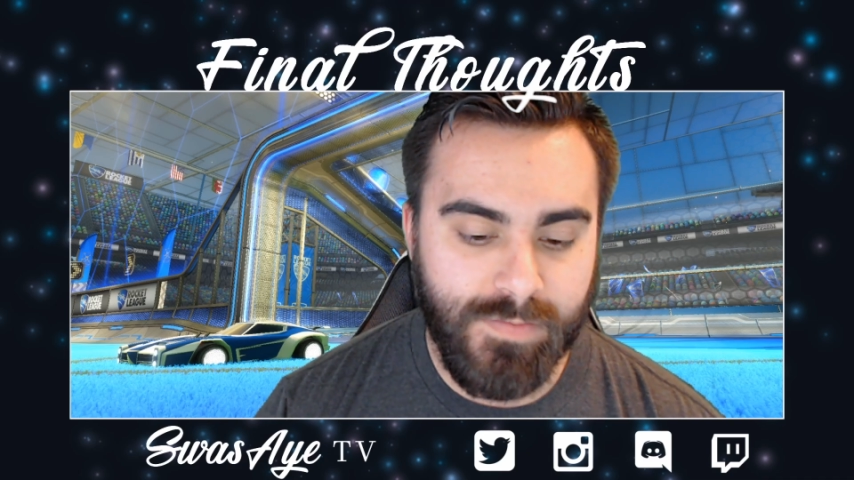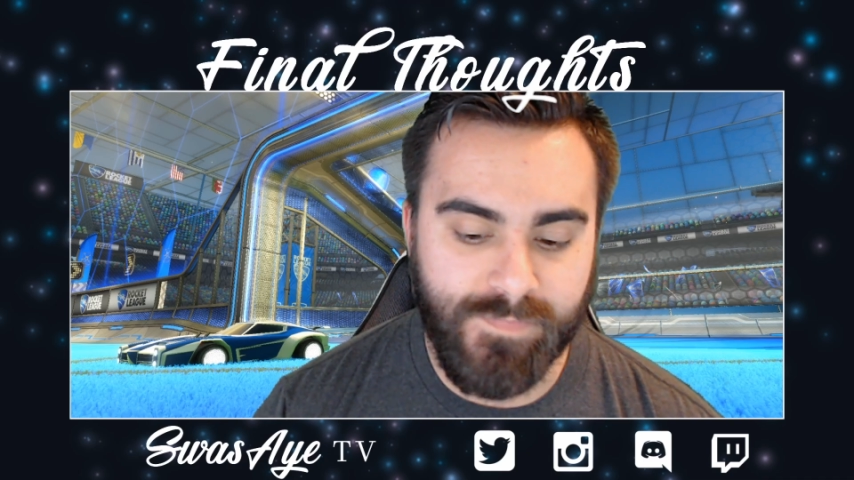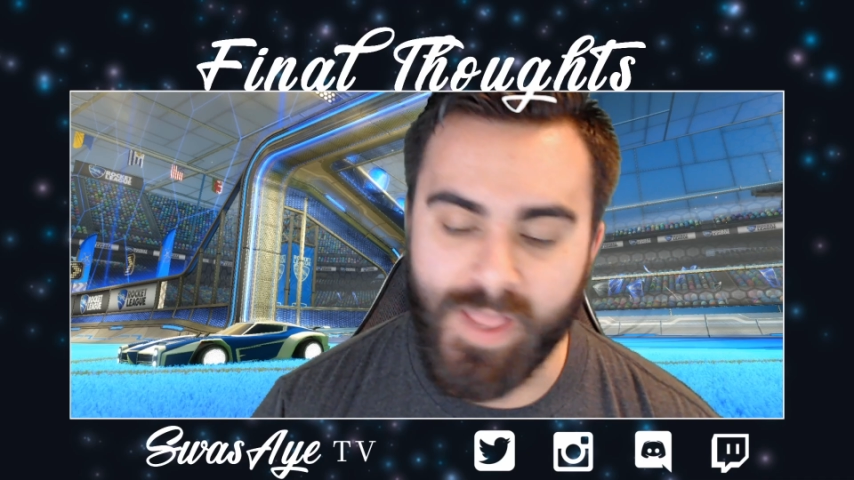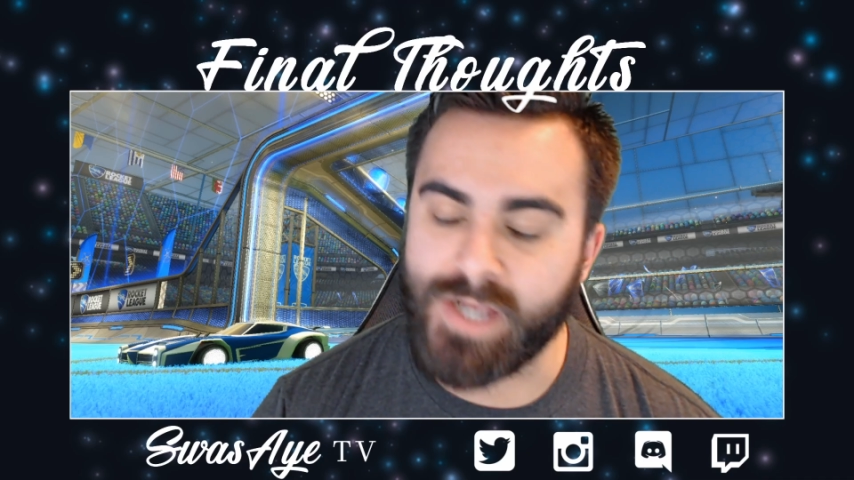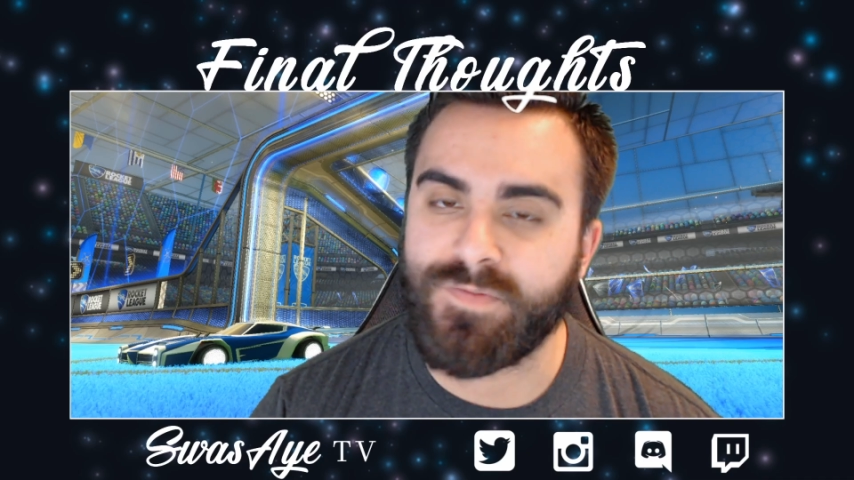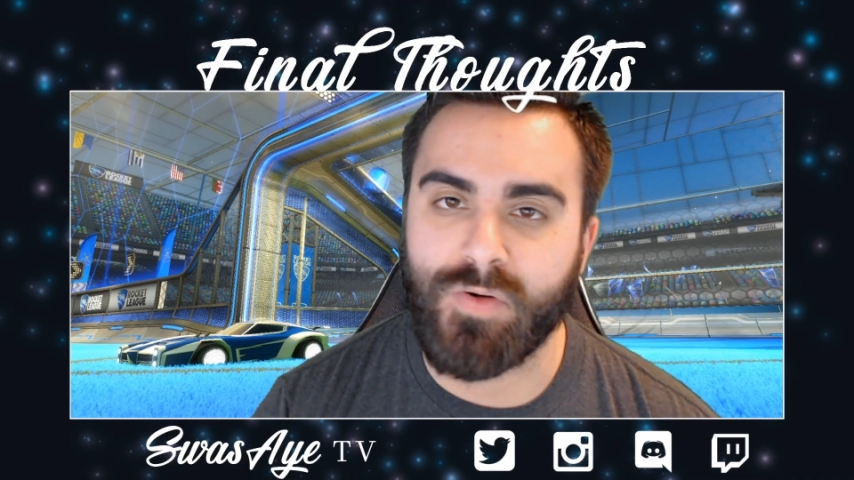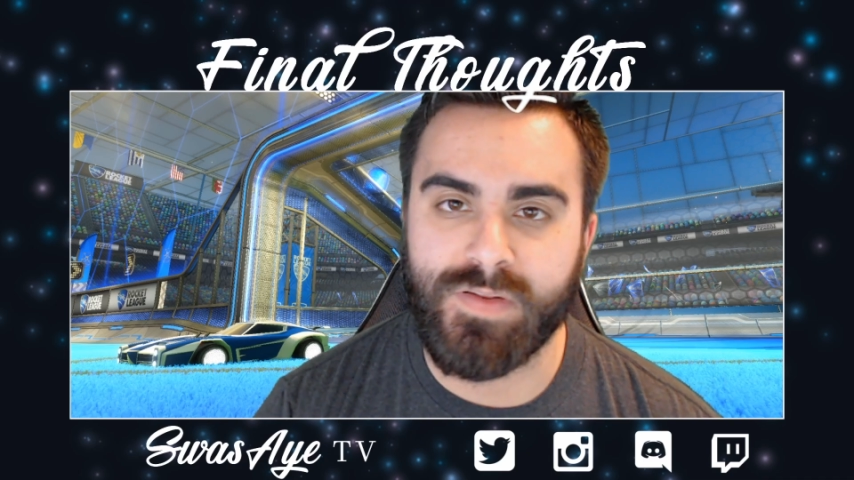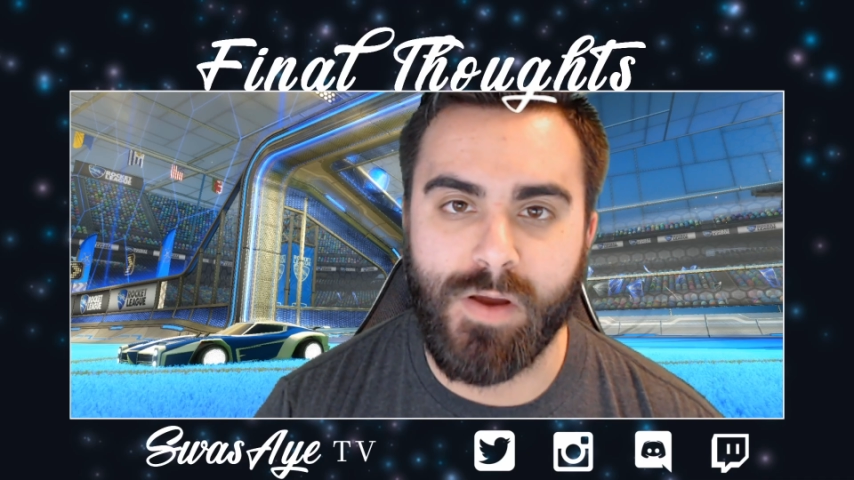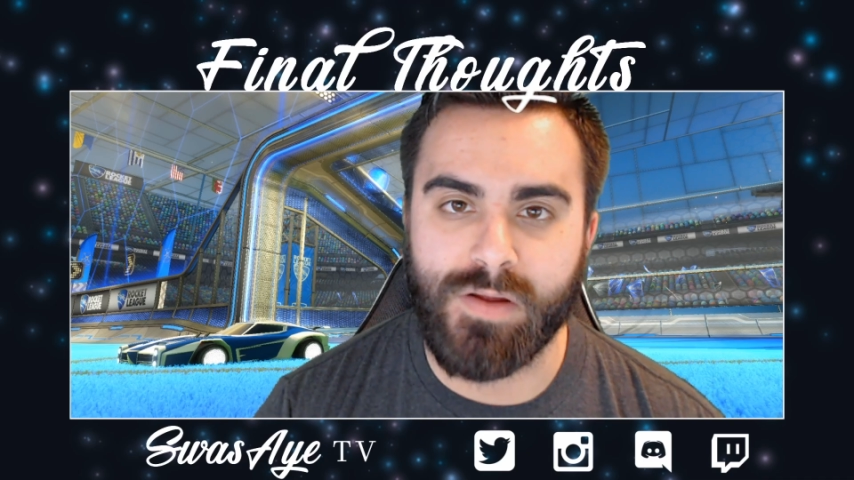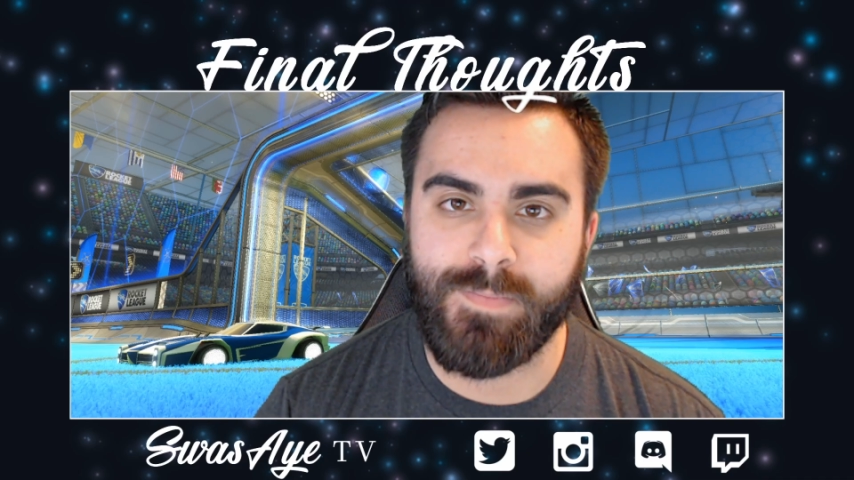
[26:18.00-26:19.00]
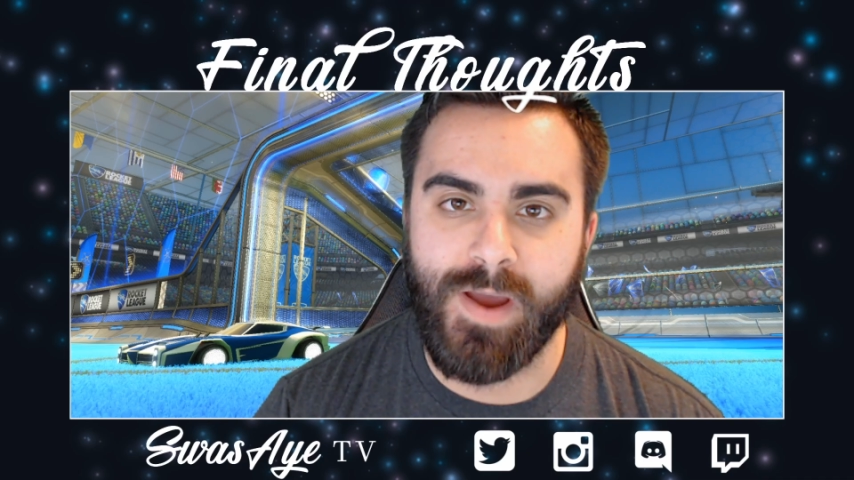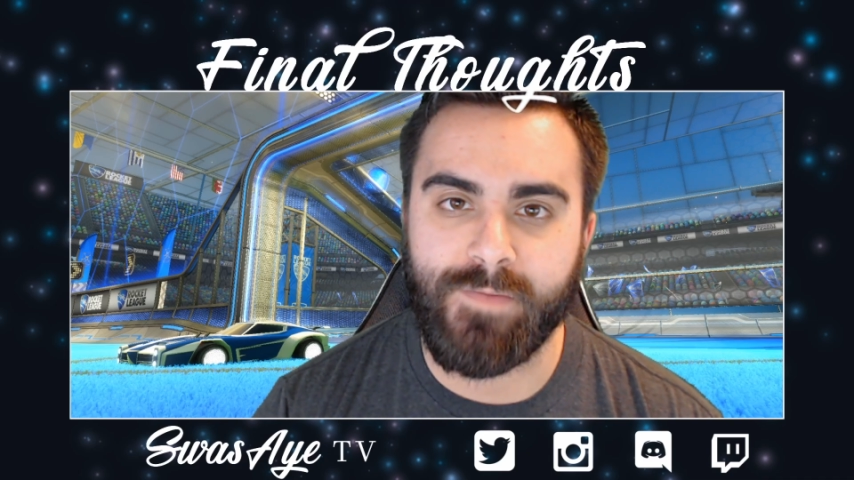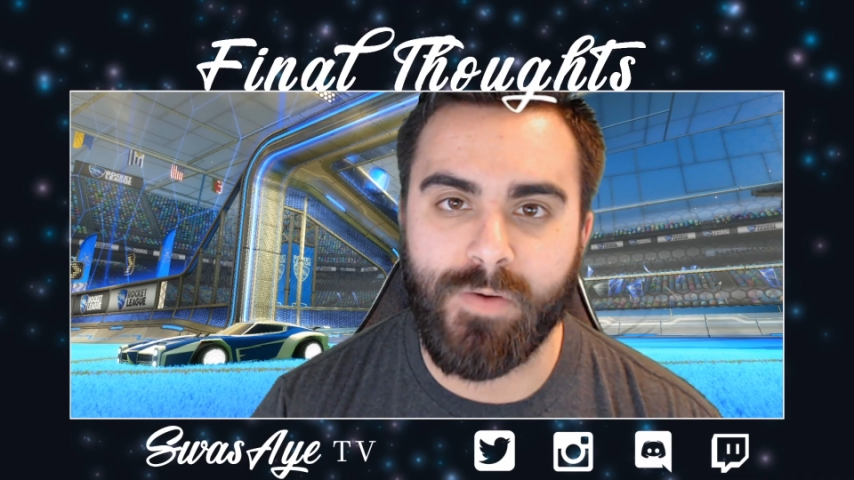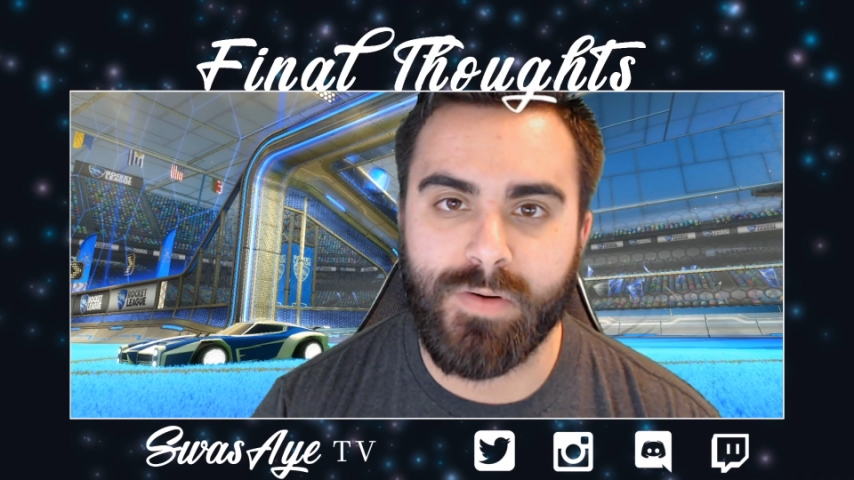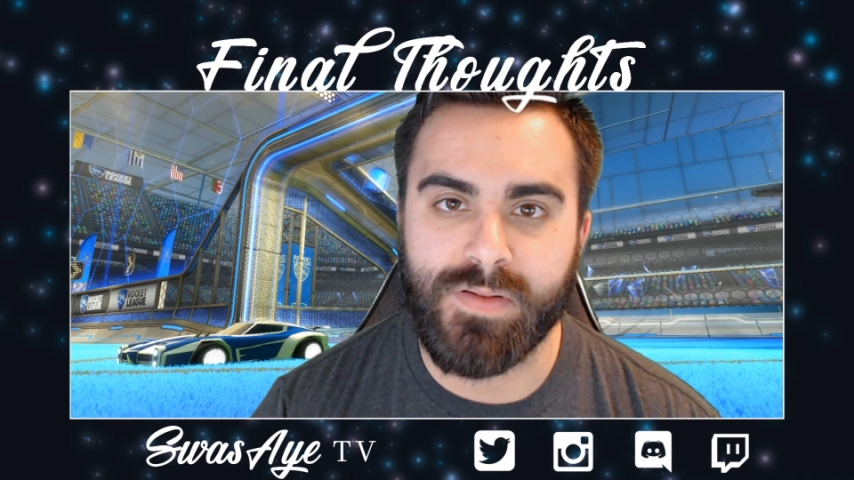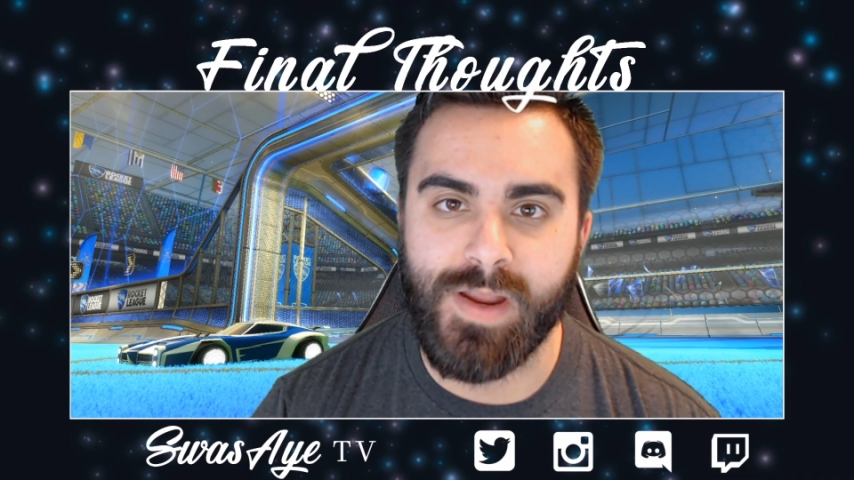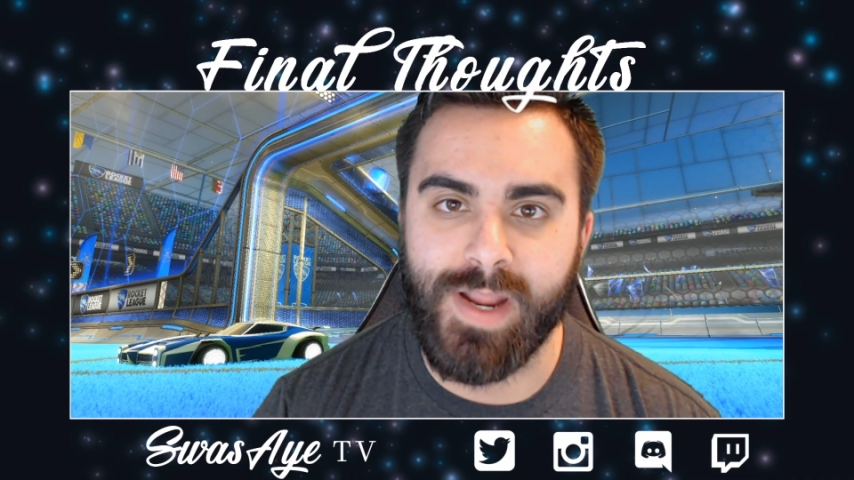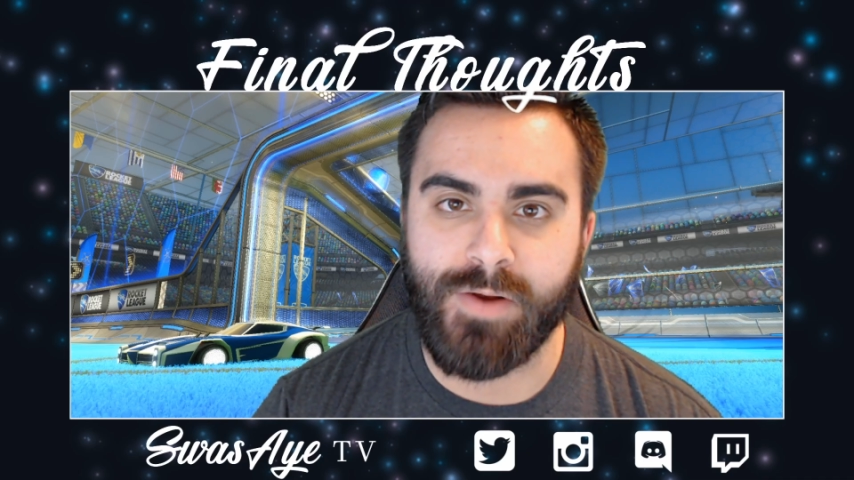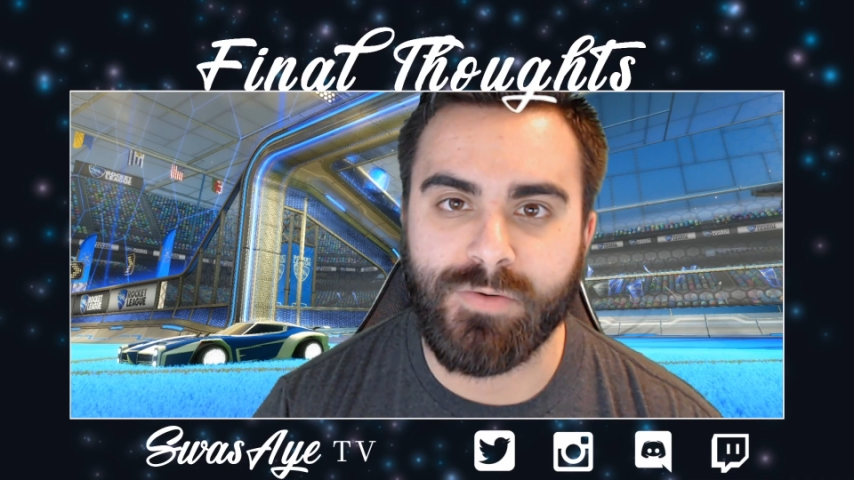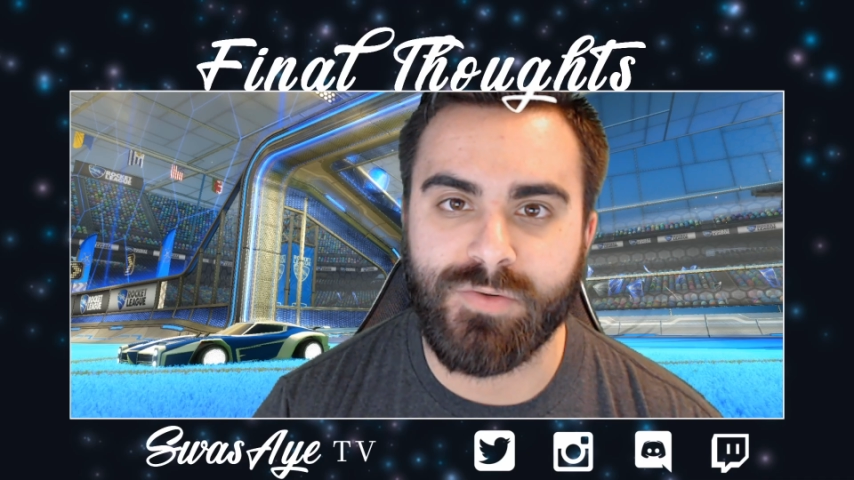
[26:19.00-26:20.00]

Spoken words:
Flash Force talks about focus on air